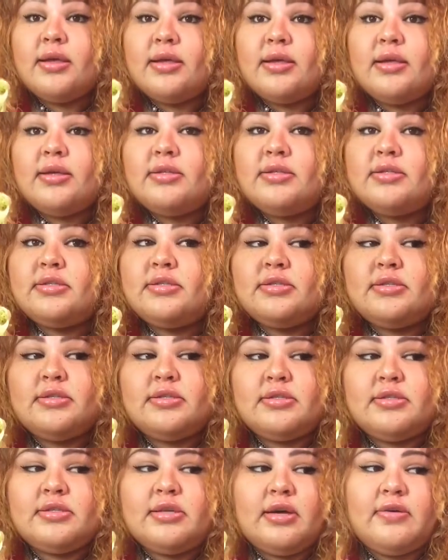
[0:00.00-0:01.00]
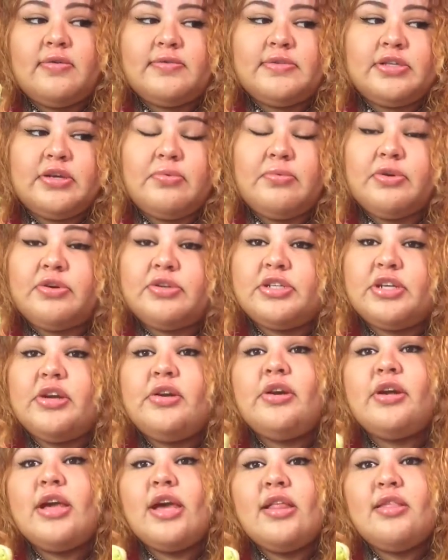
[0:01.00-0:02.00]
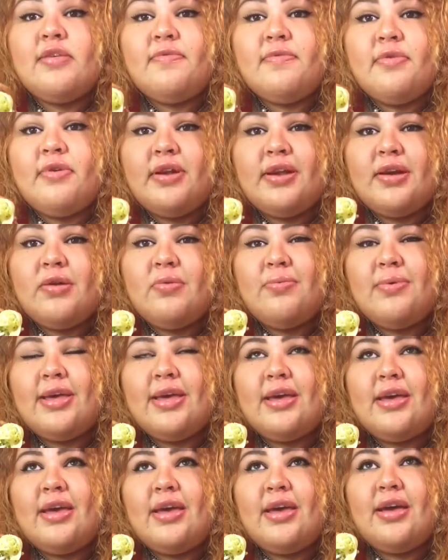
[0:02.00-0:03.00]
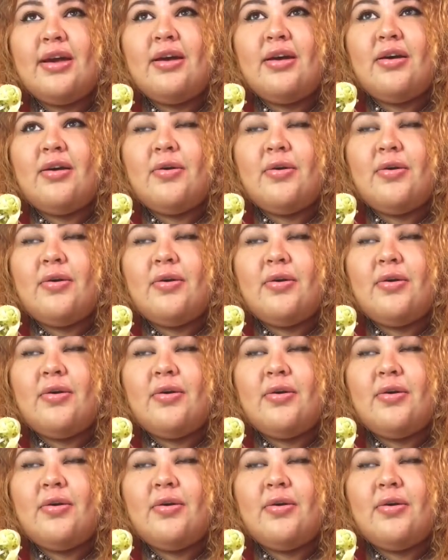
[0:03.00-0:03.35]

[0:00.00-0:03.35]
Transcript: It's tough somewhere. Here in California we get